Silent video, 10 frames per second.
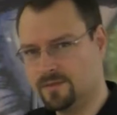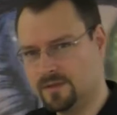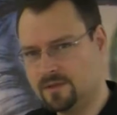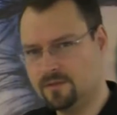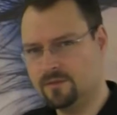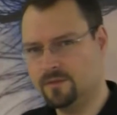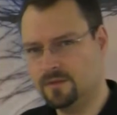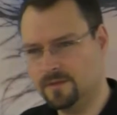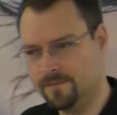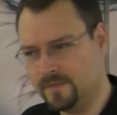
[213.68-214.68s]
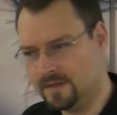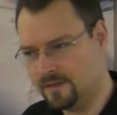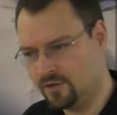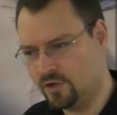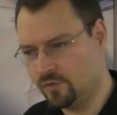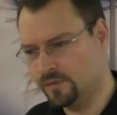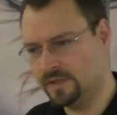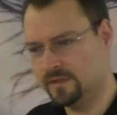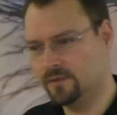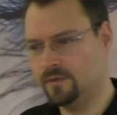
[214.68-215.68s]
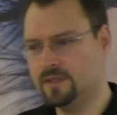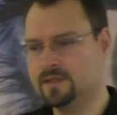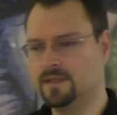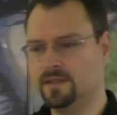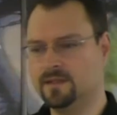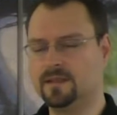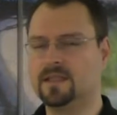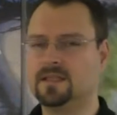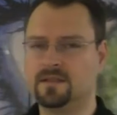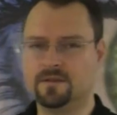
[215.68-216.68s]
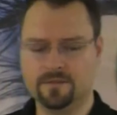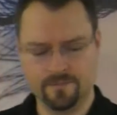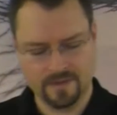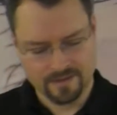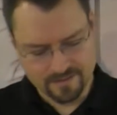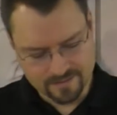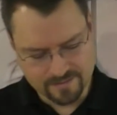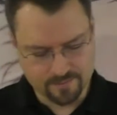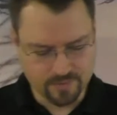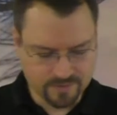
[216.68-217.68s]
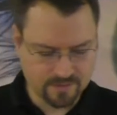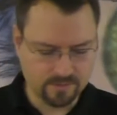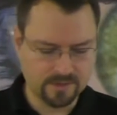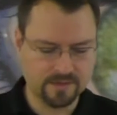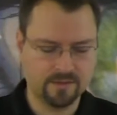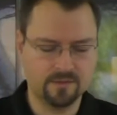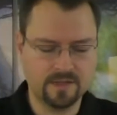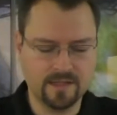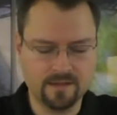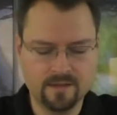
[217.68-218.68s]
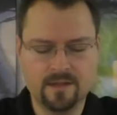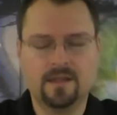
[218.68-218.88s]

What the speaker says: you show that you are the leader, it's possible that you can